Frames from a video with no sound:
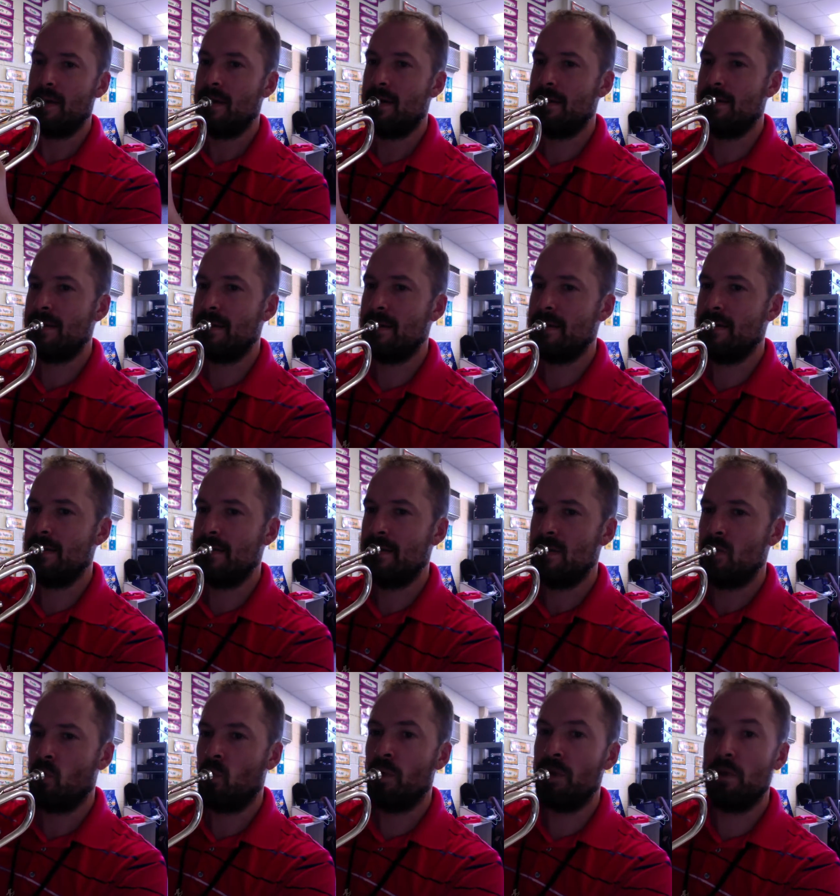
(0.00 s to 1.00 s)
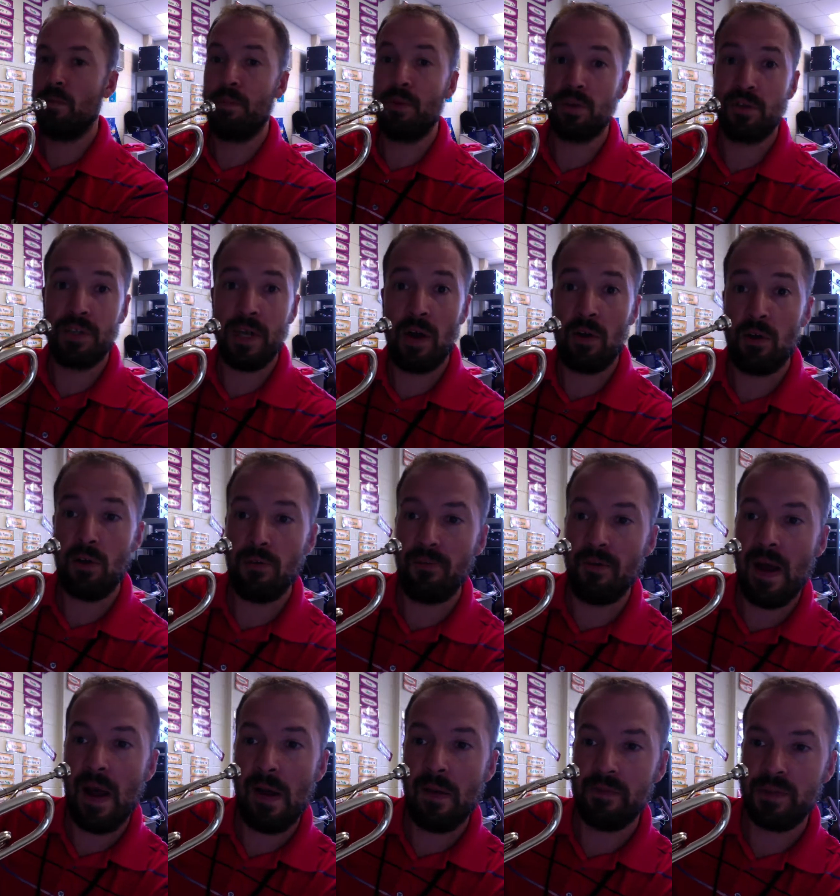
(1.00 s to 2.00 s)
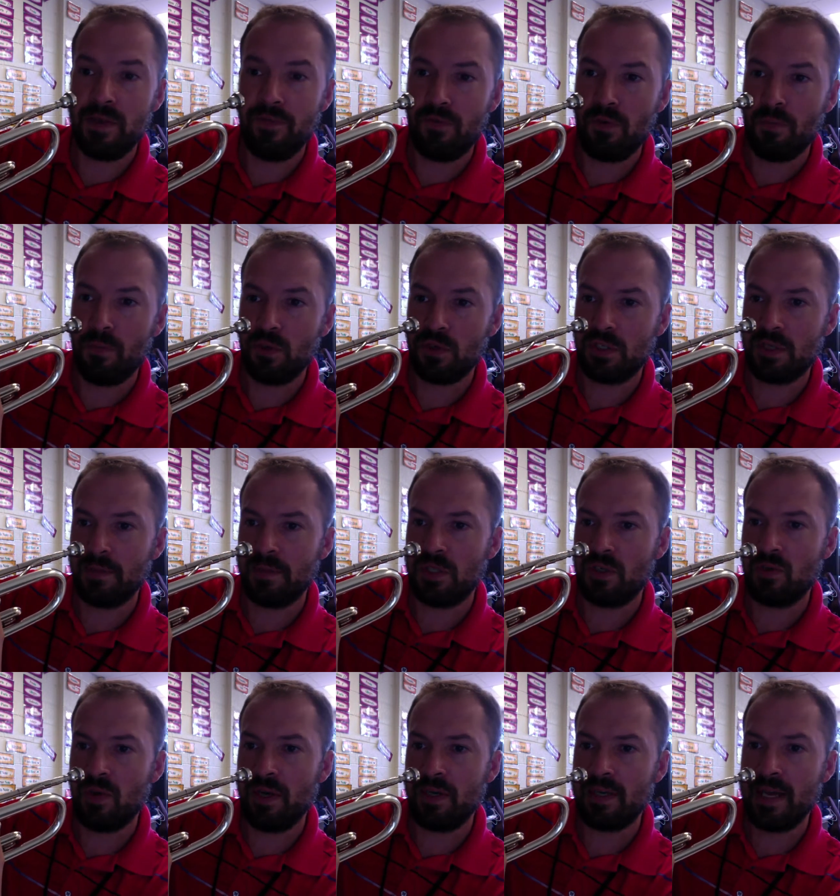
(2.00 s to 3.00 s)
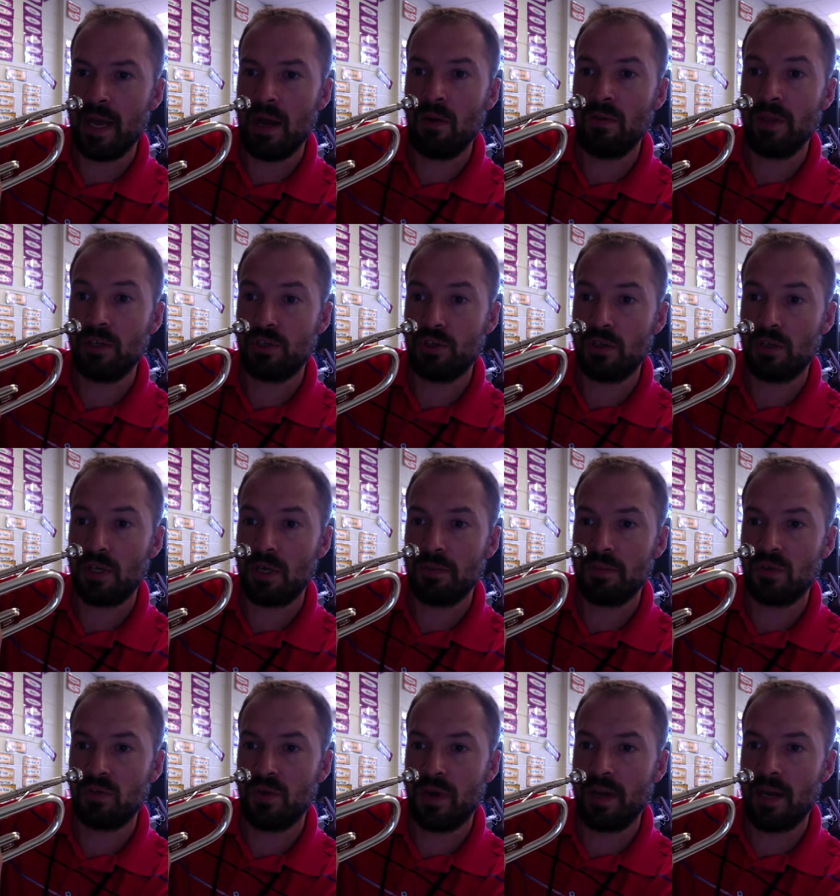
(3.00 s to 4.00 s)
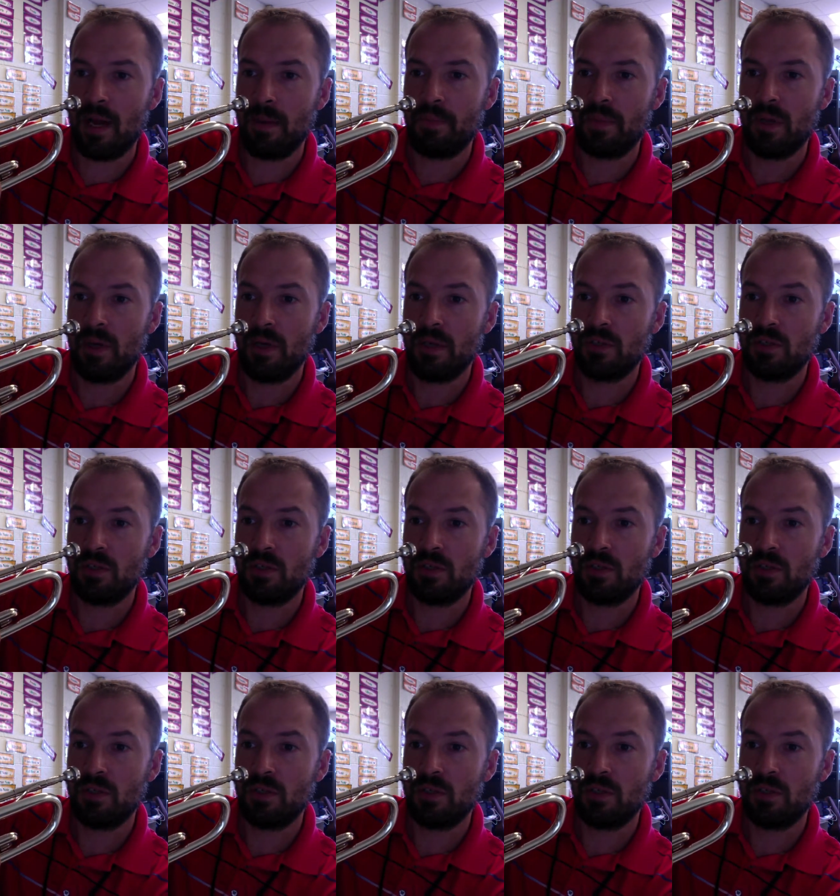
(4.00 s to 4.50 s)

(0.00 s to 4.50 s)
And then when you push down your valves. If you push them straight down, they should come straight up.